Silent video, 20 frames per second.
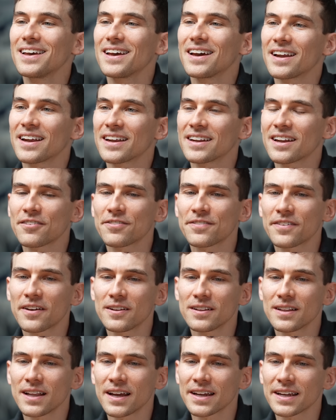I
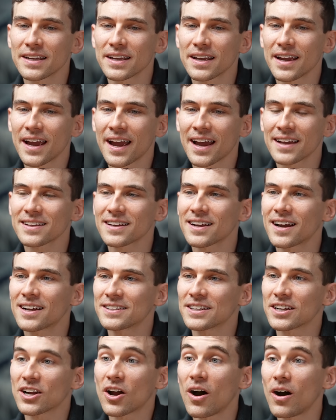felt like as I
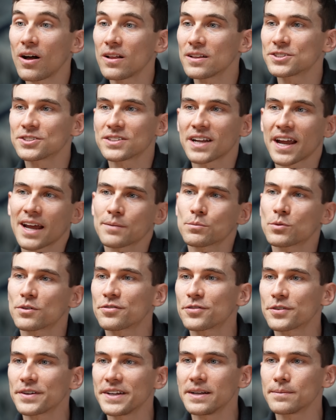got into college and I had more
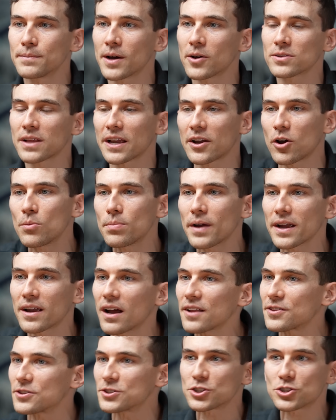freedom, I was like, oh my
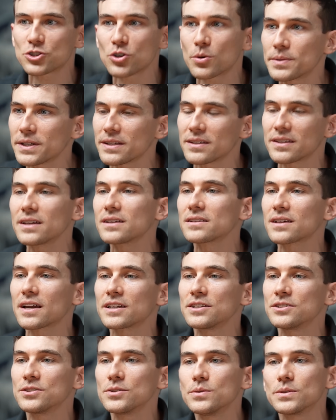God, there's so many things I
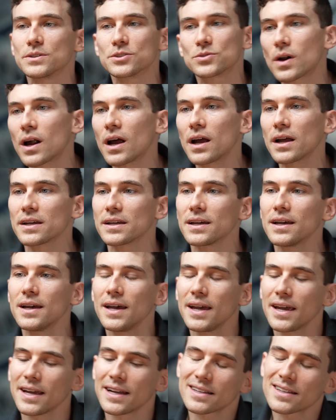can do and try.
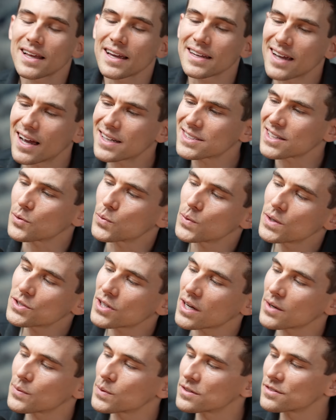Mm-hmm. And it's like, gosh, I
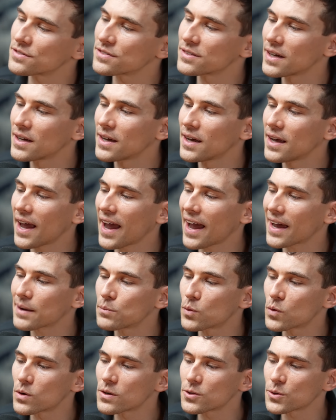wish I would have
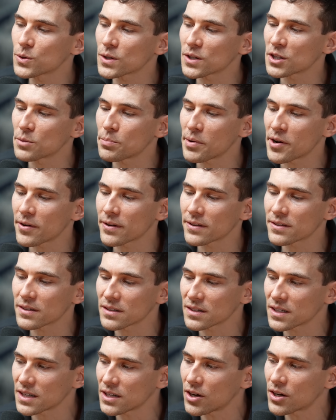had more of those
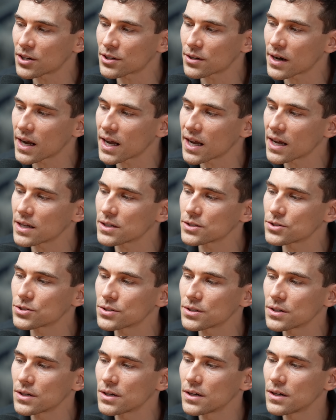experiences at a younger
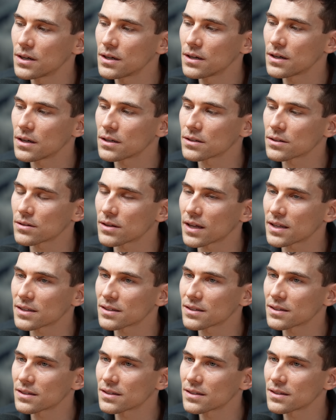age. And so
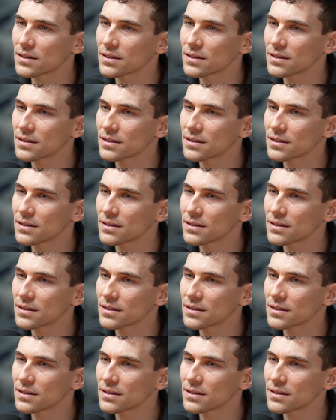that's